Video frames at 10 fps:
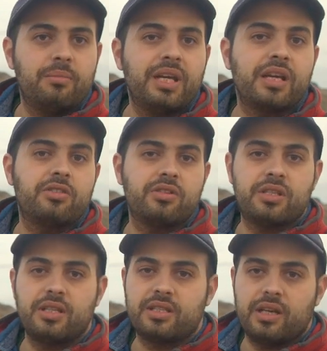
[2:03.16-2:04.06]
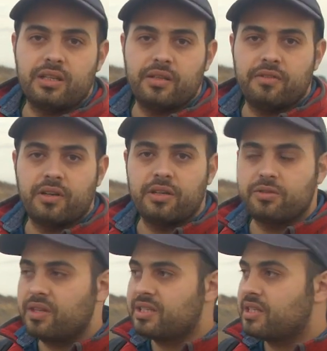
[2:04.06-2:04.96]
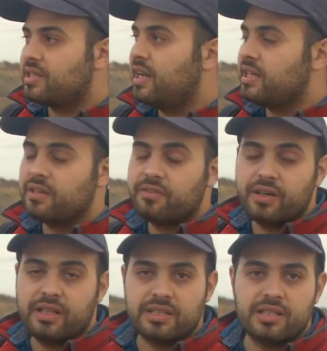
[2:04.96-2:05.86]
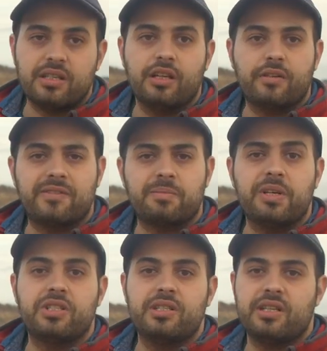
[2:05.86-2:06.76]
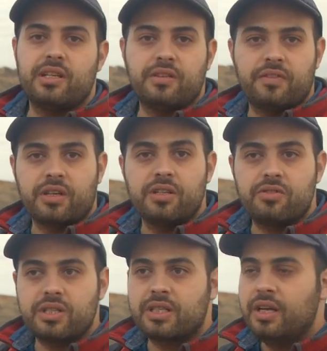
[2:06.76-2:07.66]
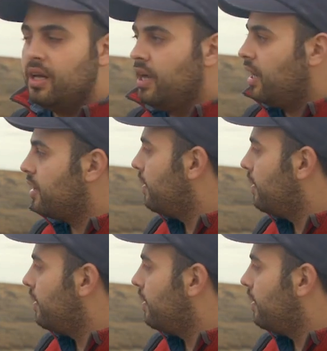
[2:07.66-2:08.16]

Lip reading: being interesting scientifically. So this is classified as a site of special scientific interest, and